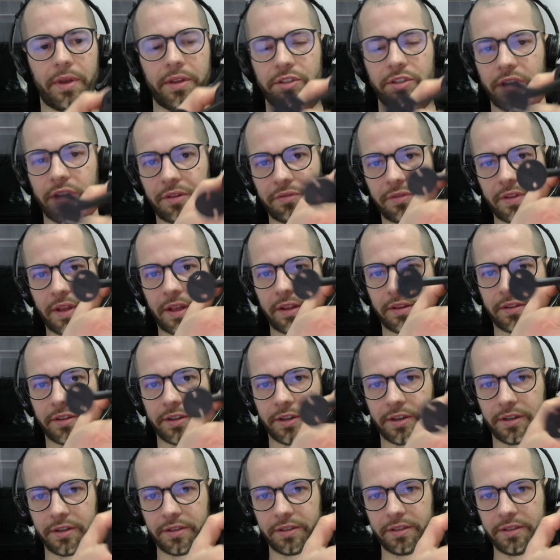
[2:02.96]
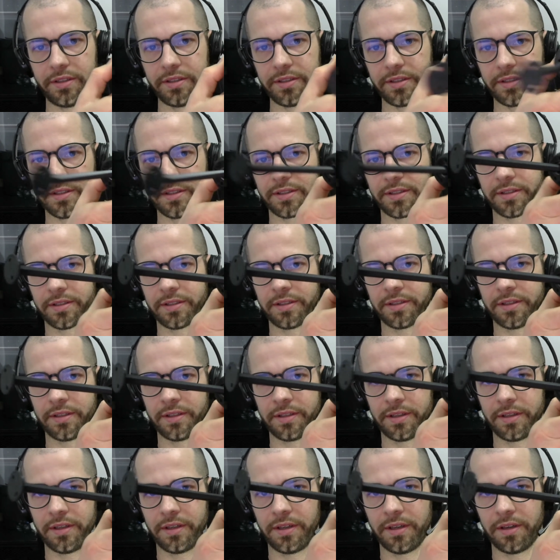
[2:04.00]
the main shaft and turn this
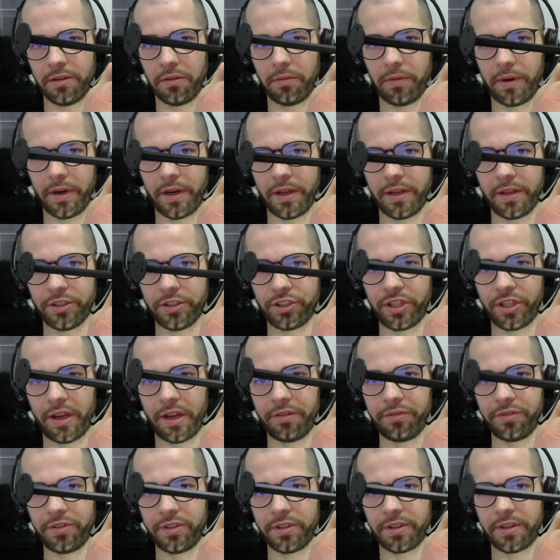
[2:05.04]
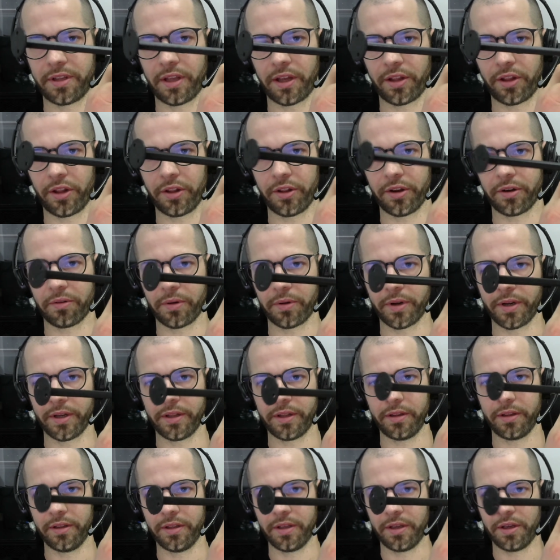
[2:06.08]
one shaft, the another
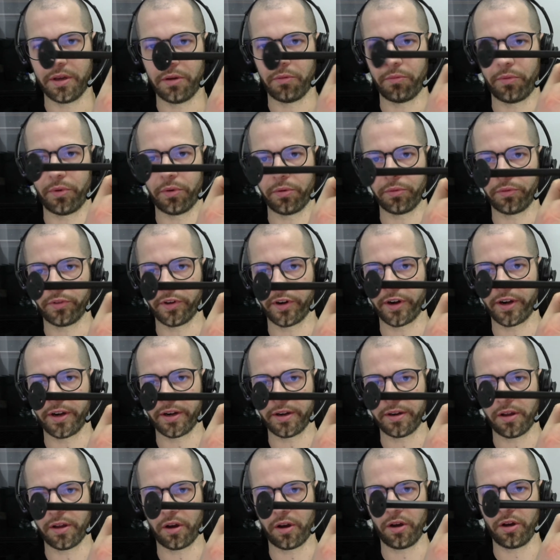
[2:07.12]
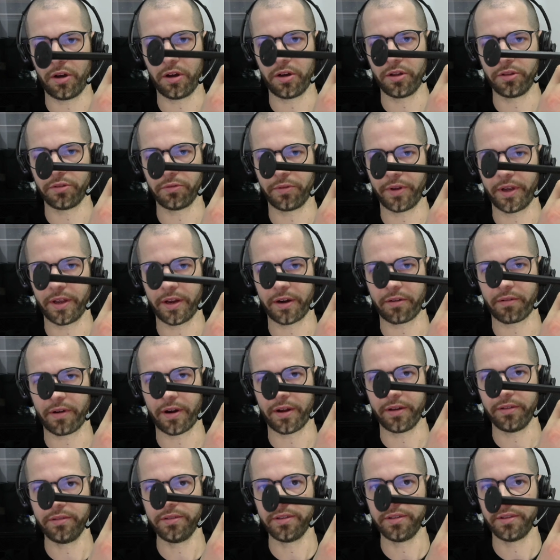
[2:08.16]
one will turn all the way
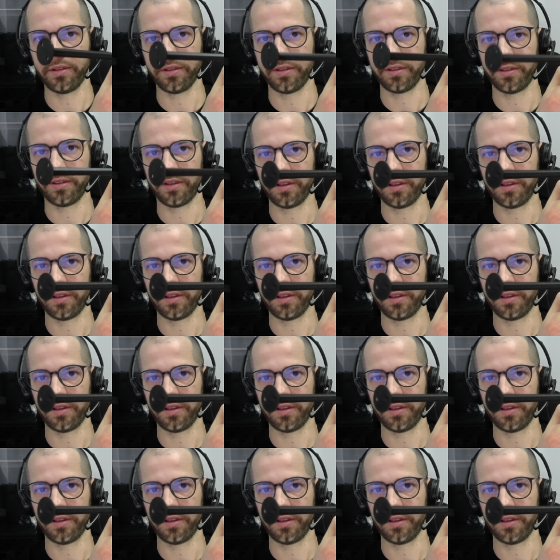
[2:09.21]
around.